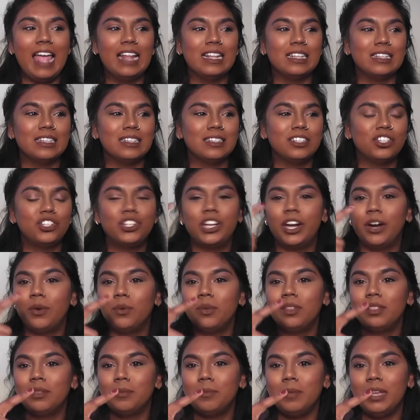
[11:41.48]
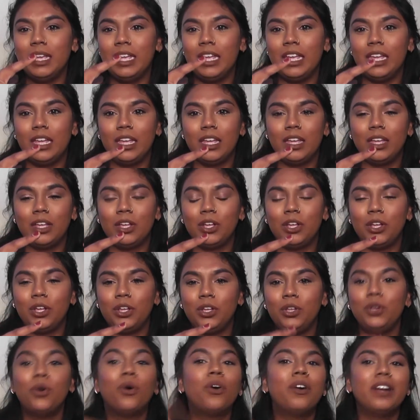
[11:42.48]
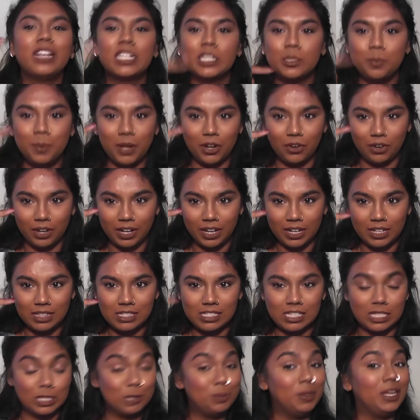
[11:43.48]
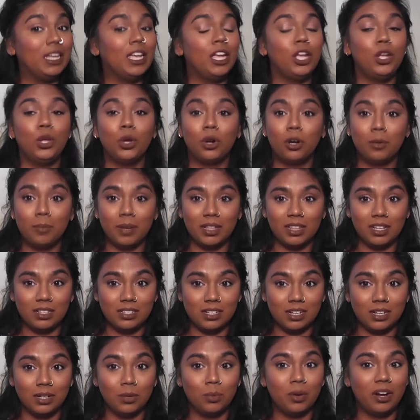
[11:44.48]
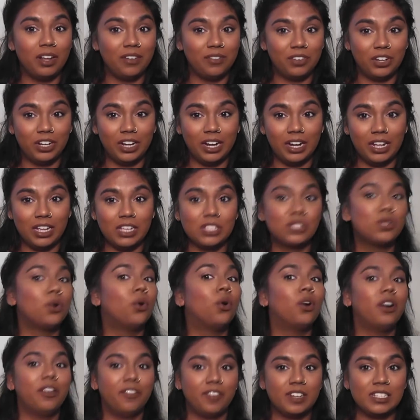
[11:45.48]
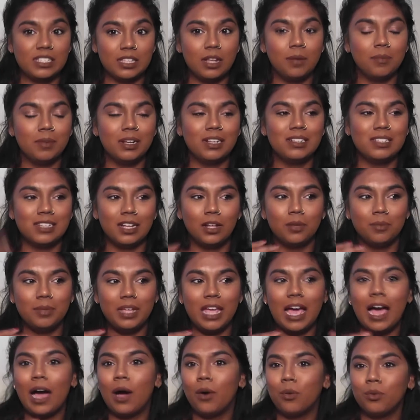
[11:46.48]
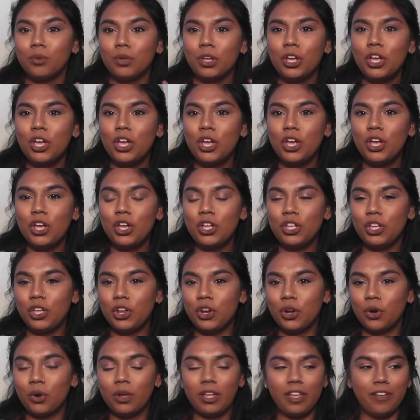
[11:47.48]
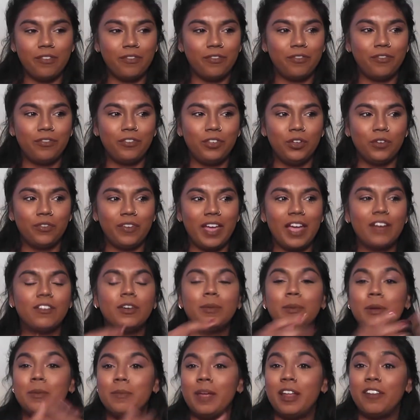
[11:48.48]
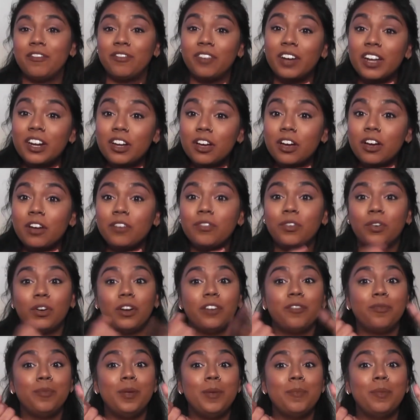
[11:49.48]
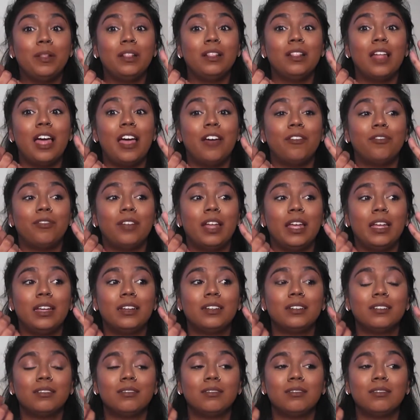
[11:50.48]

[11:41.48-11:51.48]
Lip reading: and share with me your experience in speaking your mother tongue, whatever it is, or if it's Tamil, tell me how, you know, if you've ever been made fun of, or if people have, like,